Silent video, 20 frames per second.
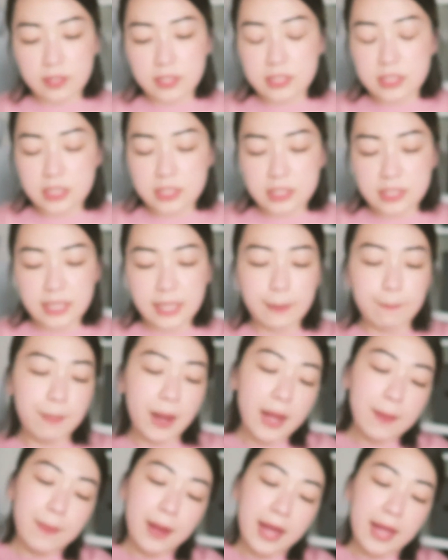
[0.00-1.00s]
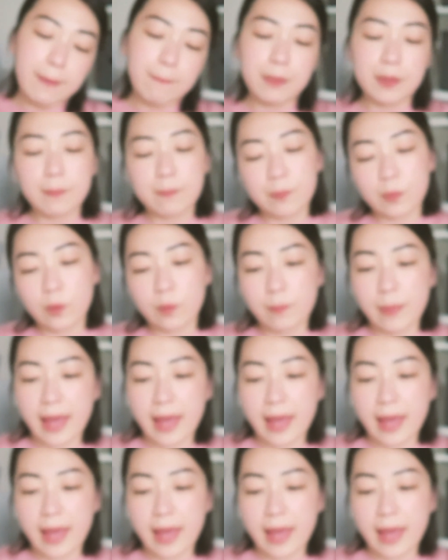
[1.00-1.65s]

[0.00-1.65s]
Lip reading: This is the Bye Bye Pimple